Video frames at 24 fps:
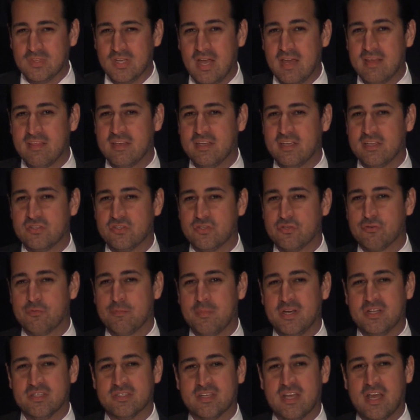I think it's a
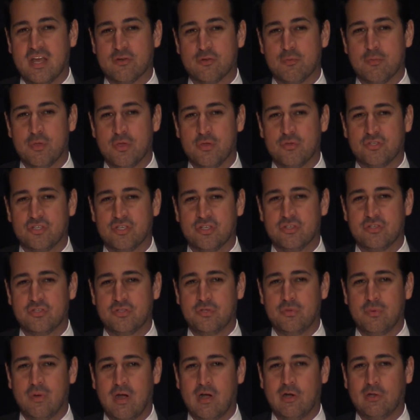tremendous contribution
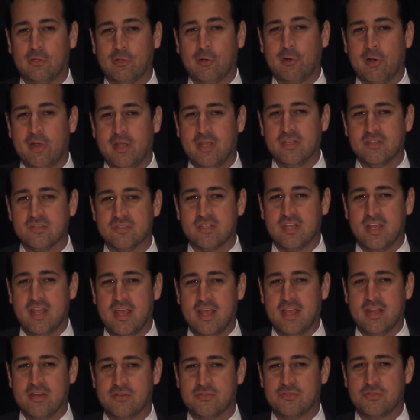to our learnings
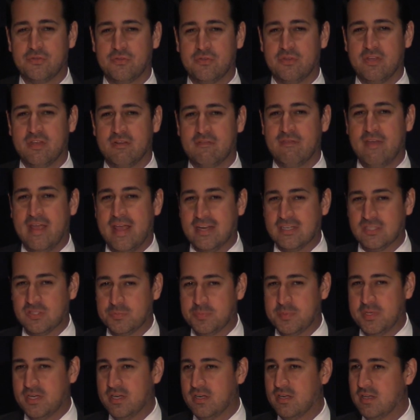and to the
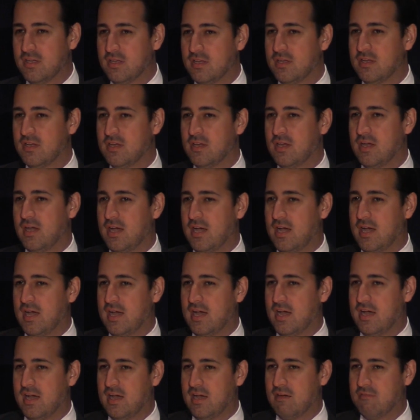advancement
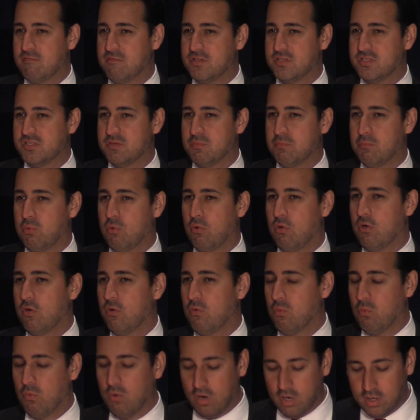uh, of this
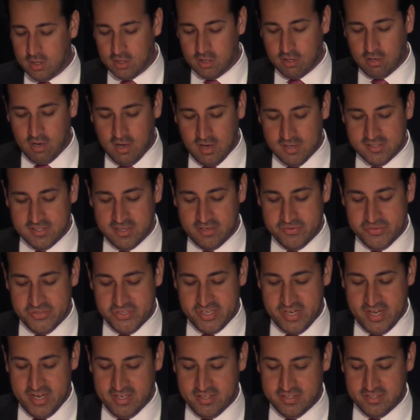important work across our
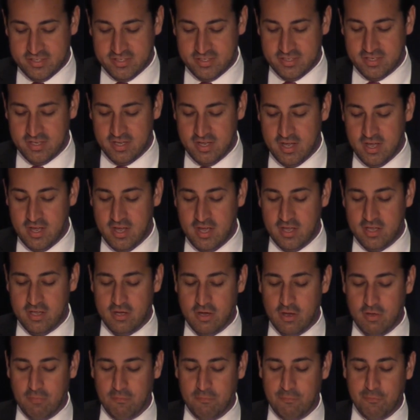states you
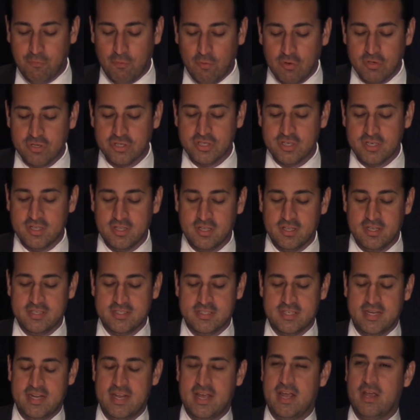know, fortunately
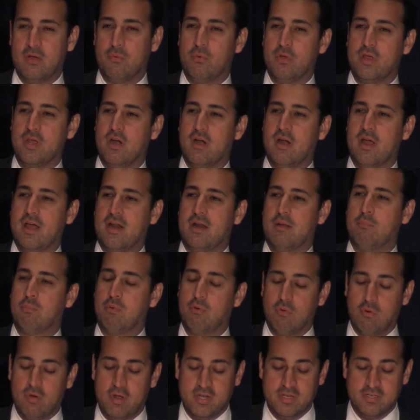today we are at a
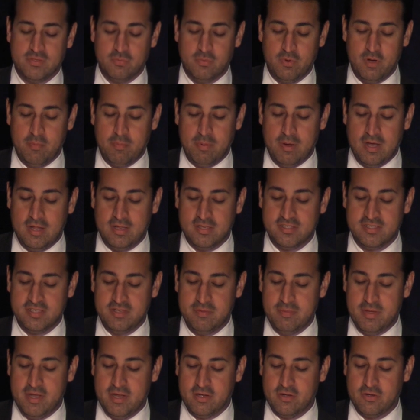point where
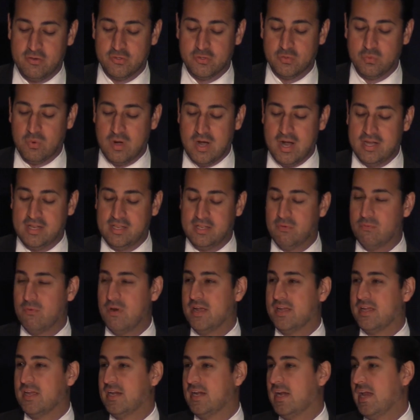policymakers widely
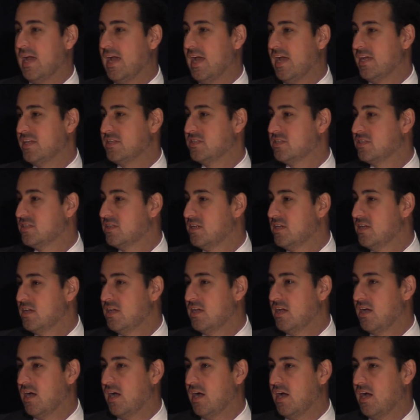recognize
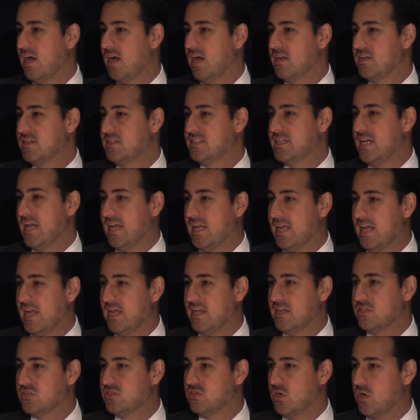a
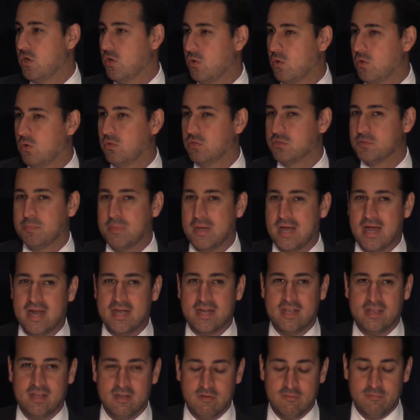decades old
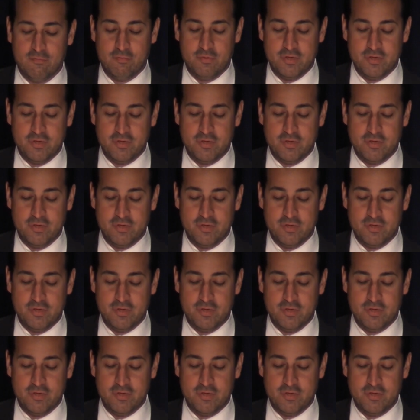body of